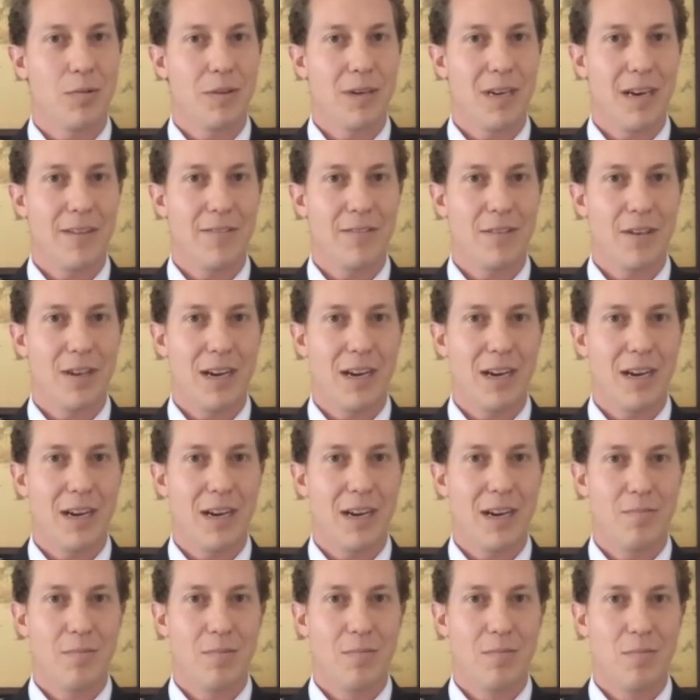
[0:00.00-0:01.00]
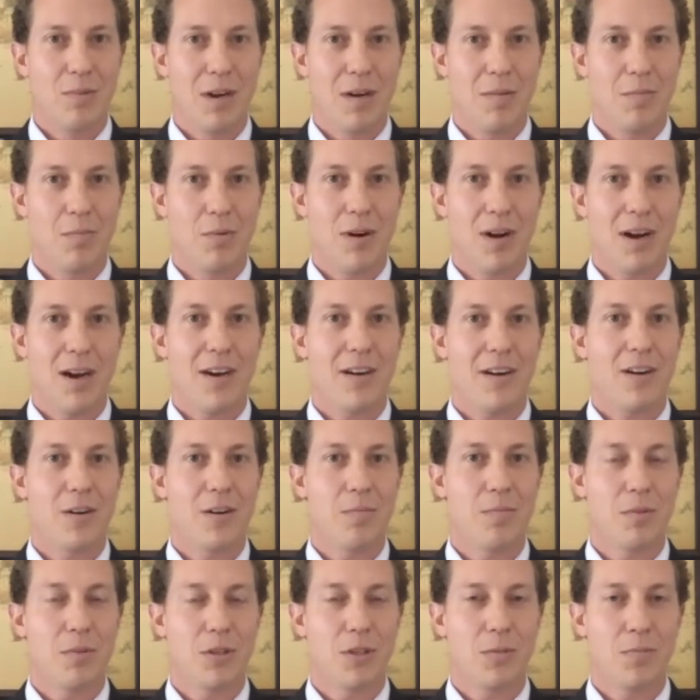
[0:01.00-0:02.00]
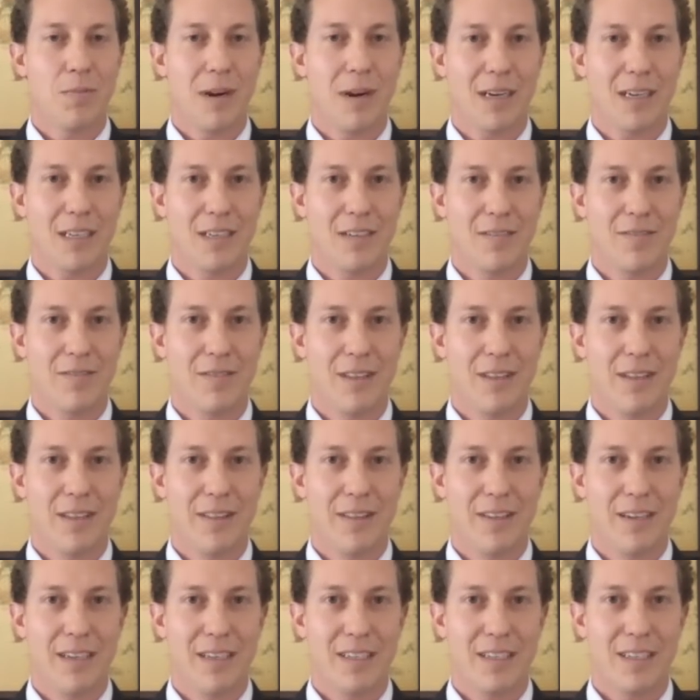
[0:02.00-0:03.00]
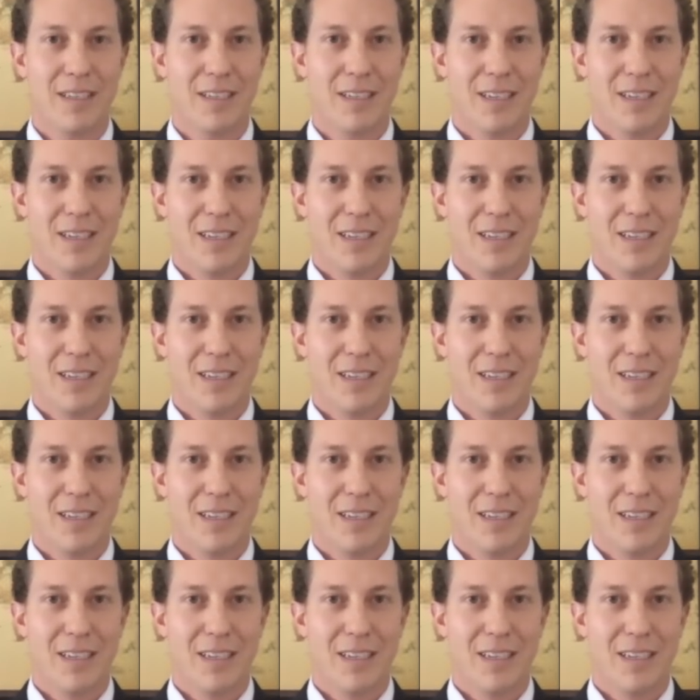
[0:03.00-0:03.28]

We have to have a broader perspective than this.